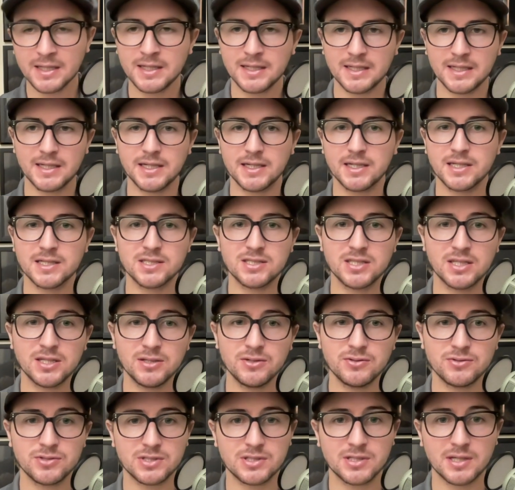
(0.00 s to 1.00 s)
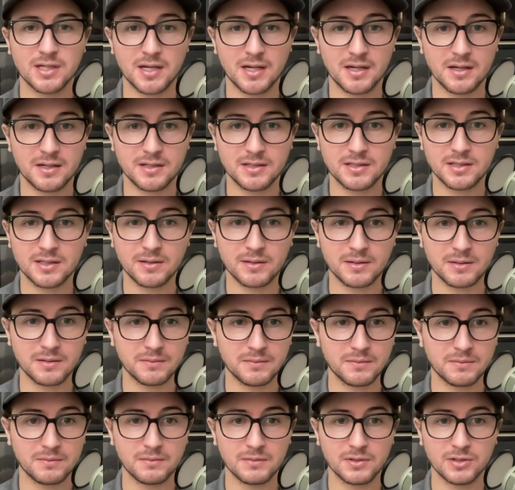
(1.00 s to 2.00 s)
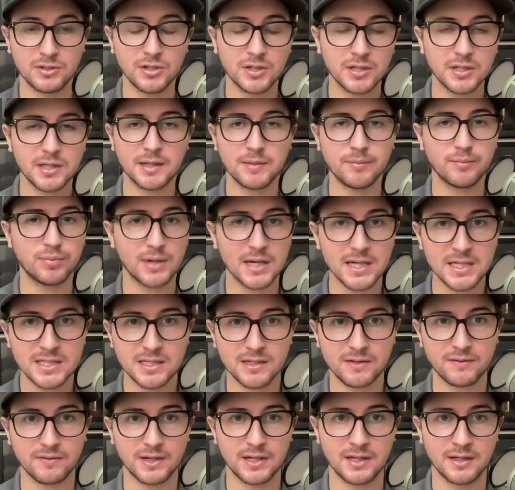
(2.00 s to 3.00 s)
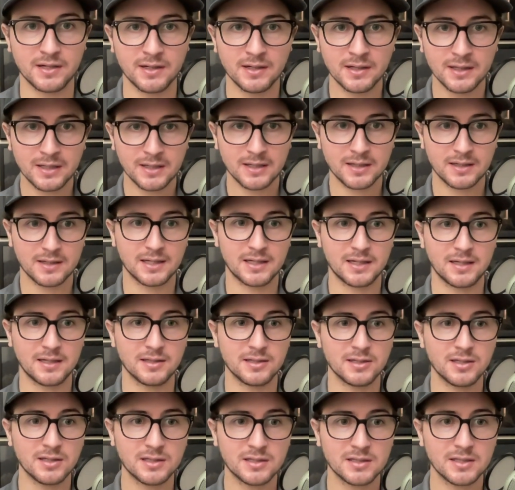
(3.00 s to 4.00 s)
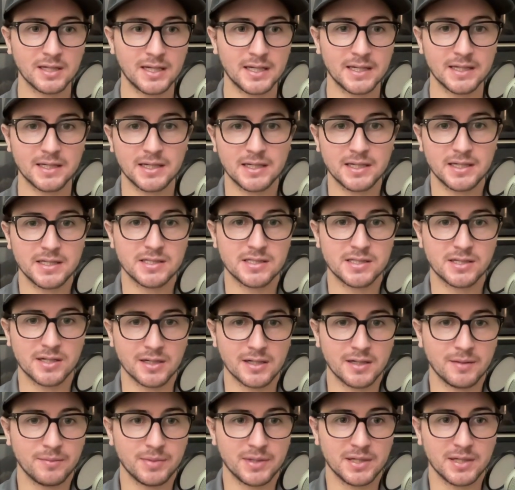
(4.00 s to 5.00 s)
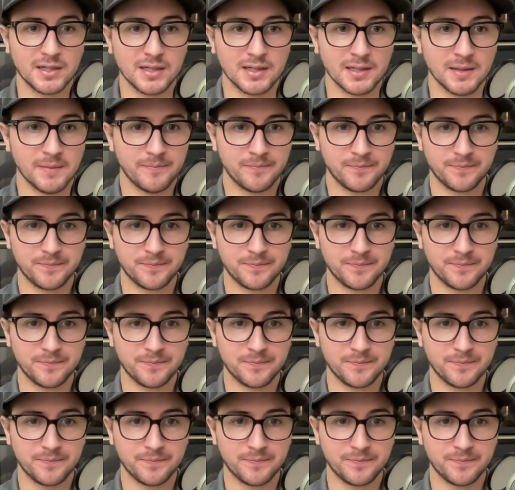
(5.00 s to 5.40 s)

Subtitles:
He continues to look impressive and look like he's going to be